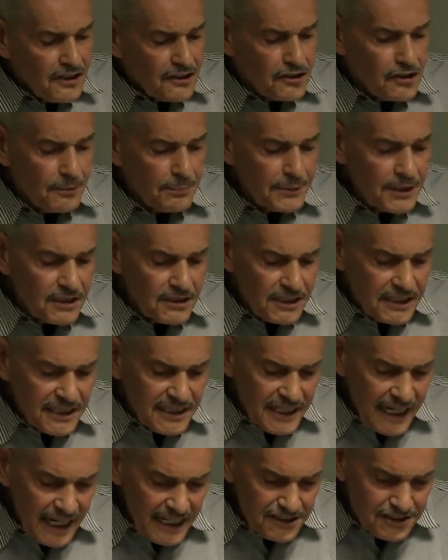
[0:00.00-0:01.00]

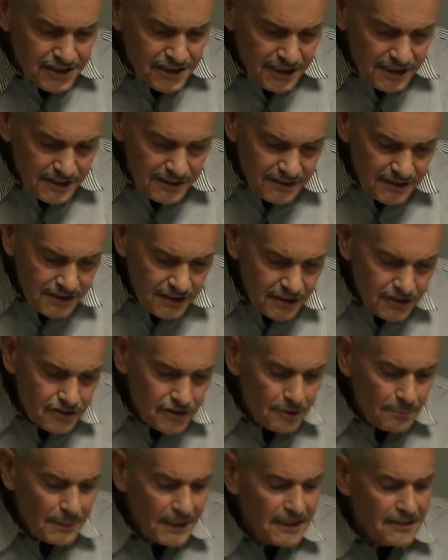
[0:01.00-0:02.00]
communication
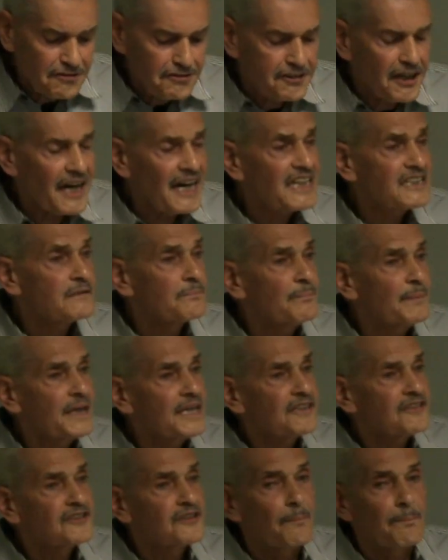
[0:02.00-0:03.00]
to be
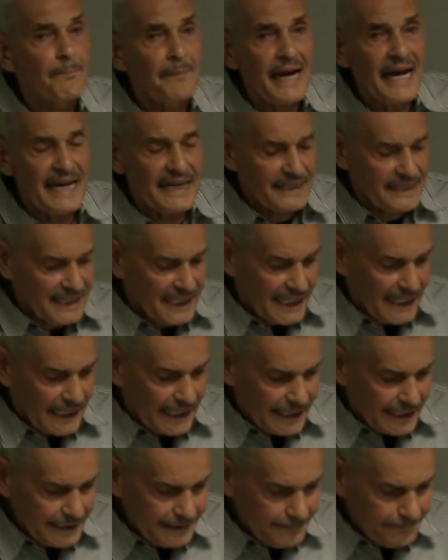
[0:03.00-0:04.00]
transmitted to
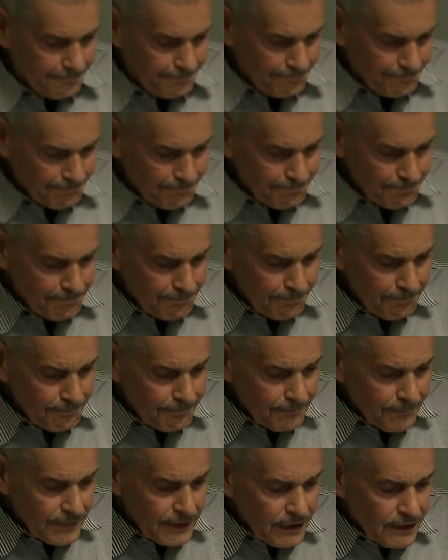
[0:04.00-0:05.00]
mankind
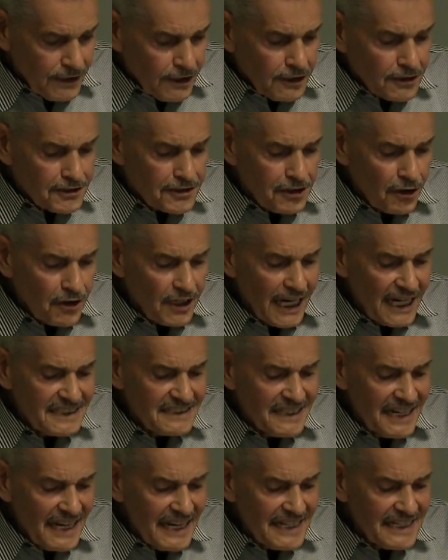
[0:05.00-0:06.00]
so
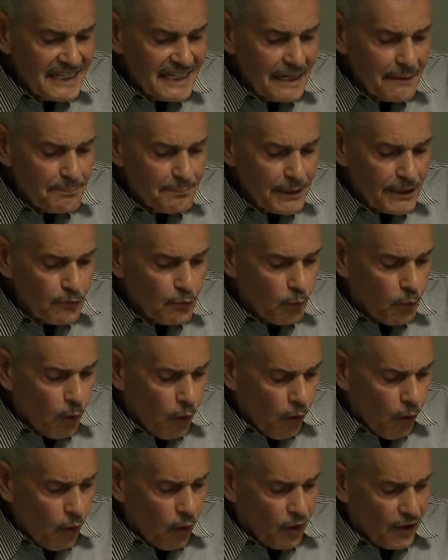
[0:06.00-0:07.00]
that they can be
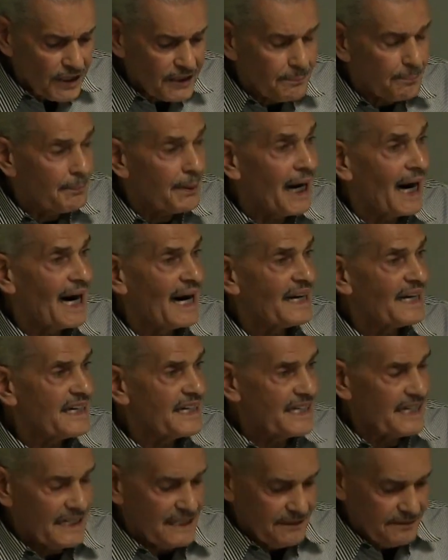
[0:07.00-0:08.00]
warned by
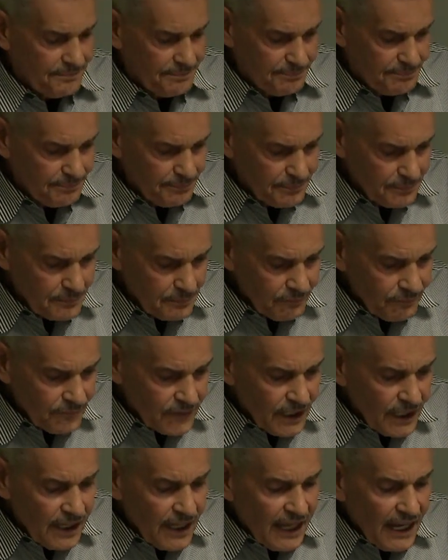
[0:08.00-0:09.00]
it
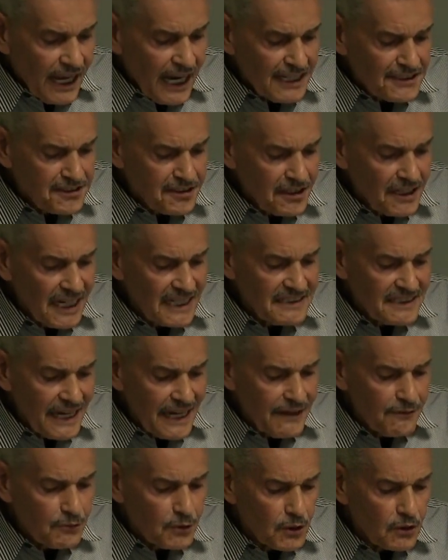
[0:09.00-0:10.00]
and so that
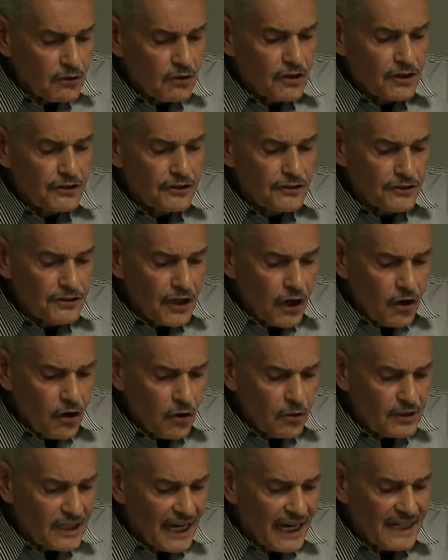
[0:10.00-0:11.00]
they will
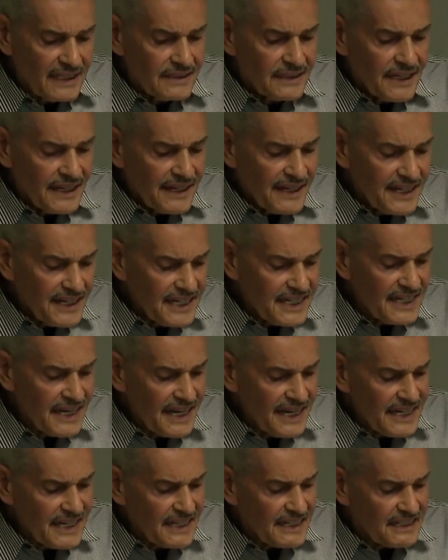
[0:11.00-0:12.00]
know that He
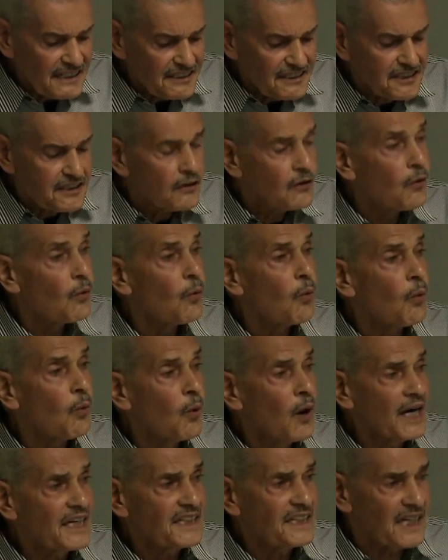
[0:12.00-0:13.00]
is
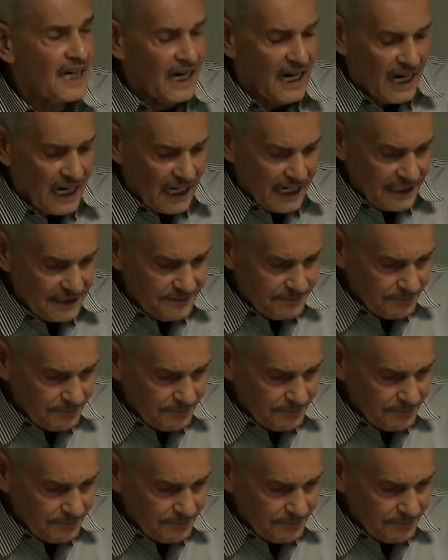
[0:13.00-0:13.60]
one God